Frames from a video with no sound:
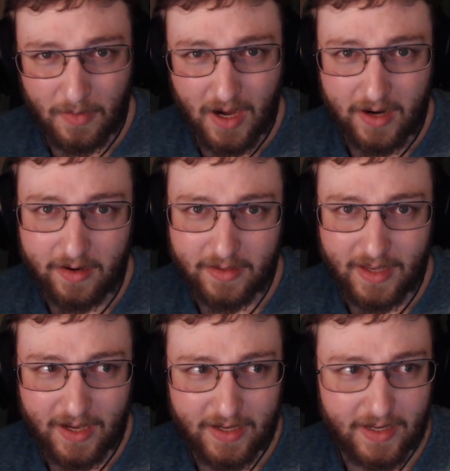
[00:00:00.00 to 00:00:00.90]
mod at the
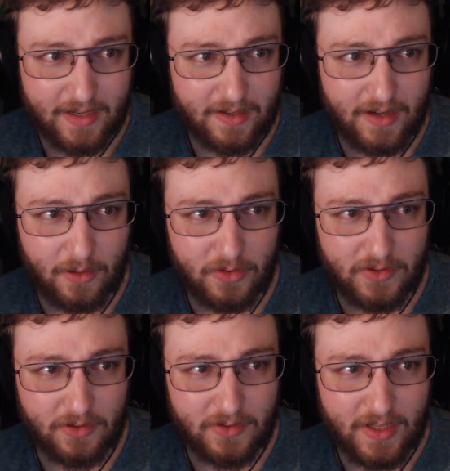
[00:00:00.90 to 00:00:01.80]
high end, I would
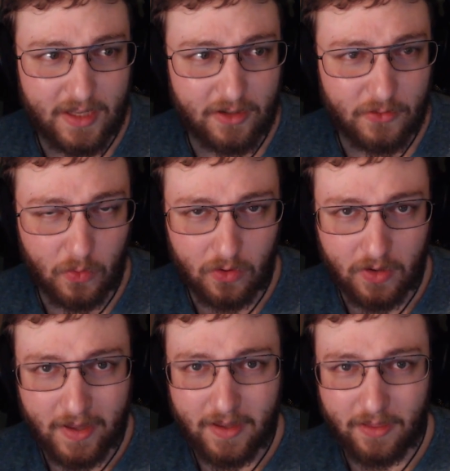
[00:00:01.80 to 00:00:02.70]
still say that it's worth
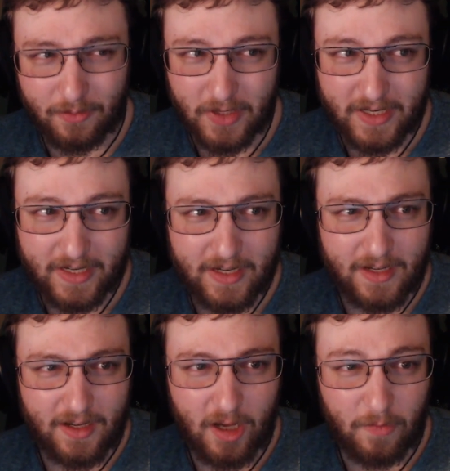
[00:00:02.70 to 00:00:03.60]
the money.
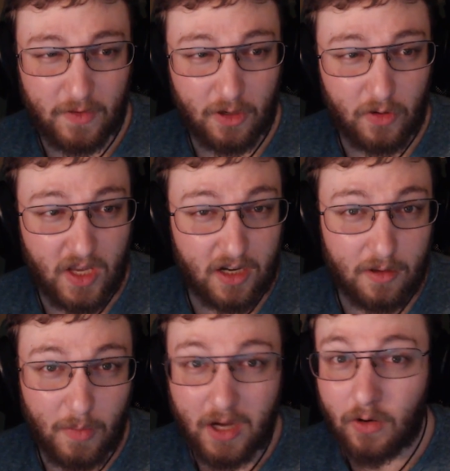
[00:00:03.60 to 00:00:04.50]
If you don't need a
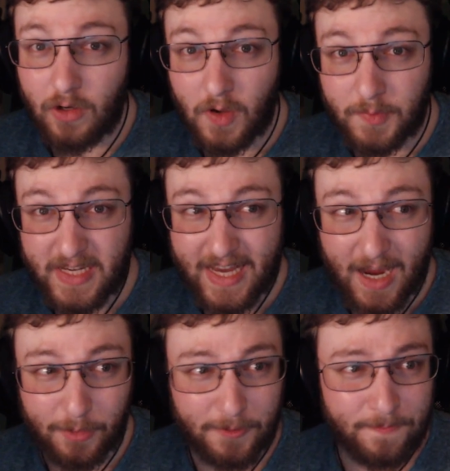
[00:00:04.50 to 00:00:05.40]
micro USB
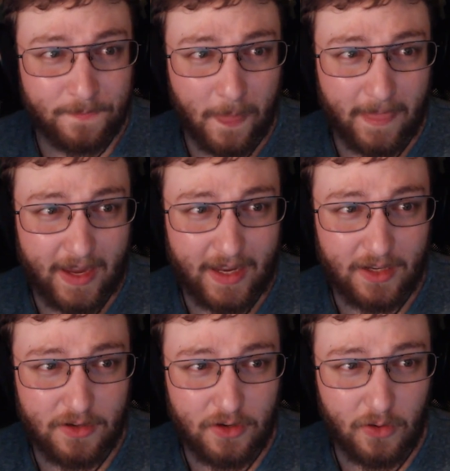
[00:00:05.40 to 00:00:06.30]
cable
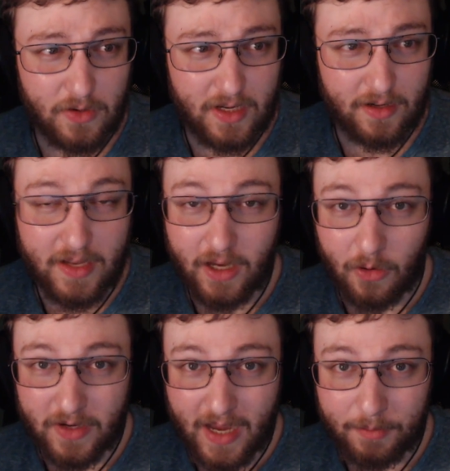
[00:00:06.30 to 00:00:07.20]
and you don't need an
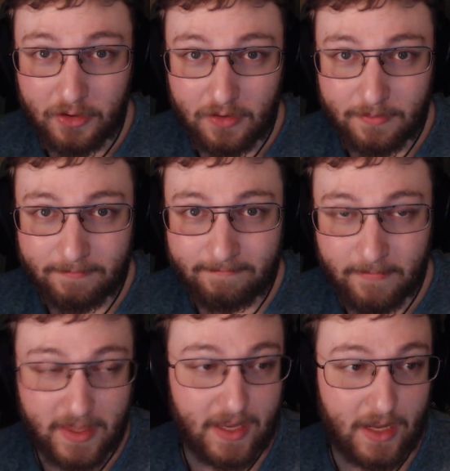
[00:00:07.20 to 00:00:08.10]
ego adapter,
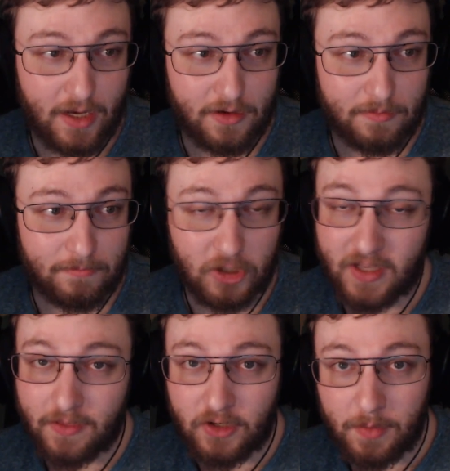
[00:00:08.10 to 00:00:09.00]
then just
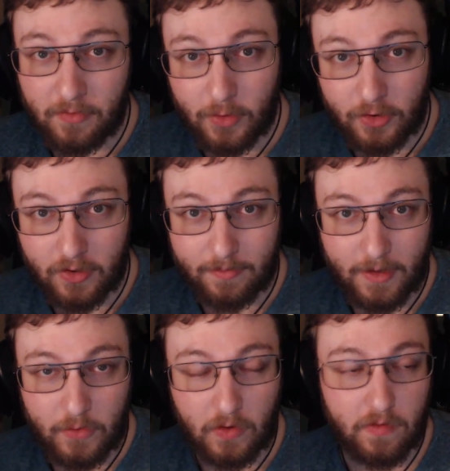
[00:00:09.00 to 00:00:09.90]
get the cheaper version
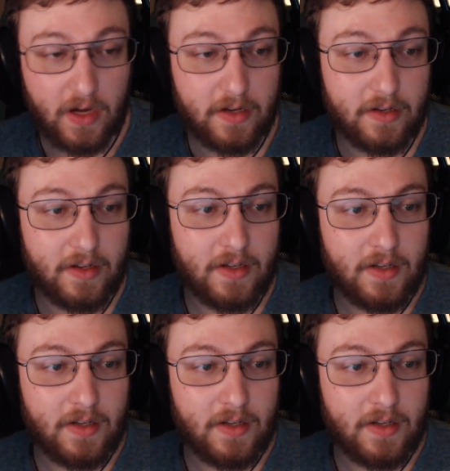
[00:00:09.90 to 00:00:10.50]
if you can find it.